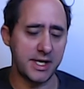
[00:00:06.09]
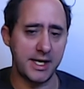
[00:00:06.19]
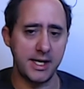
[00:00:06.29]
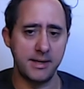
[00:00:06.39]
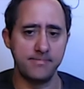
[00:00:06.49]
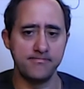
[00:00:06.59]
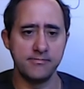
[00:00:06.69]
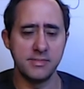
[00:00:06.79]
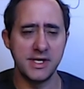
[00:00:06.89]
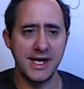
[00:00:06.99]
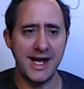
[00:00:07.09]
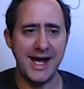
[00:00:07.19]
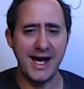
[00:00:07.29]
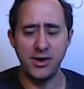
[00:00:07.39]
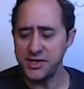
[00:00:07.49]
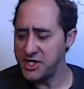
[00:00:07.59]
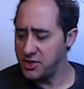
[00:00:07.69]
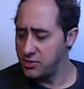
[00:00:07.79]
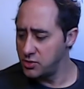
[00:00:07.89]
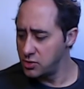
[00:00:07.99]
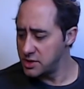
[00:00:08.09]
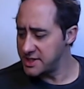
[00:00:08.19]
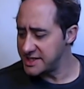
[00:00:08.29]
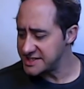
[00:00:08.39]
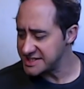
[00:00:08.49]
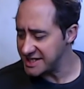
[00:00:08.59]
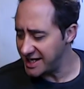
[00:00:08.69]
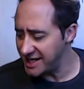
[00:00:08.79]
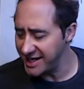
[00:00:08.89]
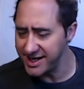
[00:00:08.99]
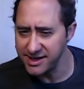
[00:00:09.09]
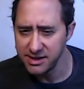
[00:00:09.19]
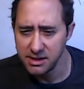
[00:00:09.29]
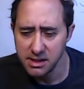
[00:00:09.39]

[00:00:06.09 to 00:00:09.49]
how do you decide